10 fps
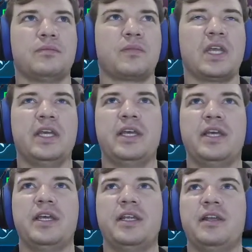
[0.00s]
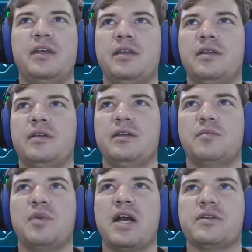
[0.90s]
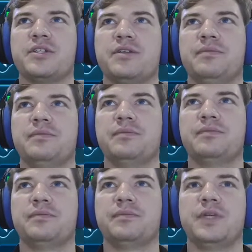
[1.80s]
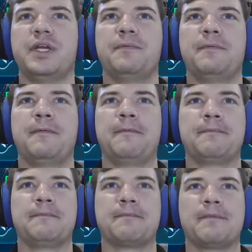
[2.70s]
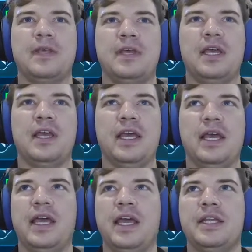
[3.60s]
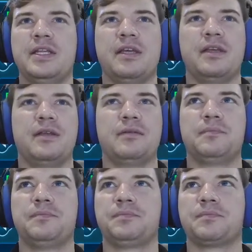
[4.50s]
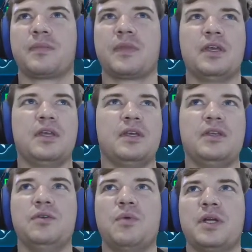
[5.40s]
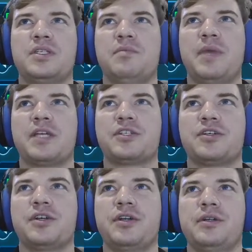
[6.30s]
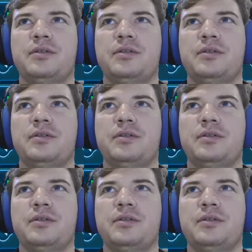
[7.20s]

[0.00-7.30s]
in your browser, right? And you want to make sure,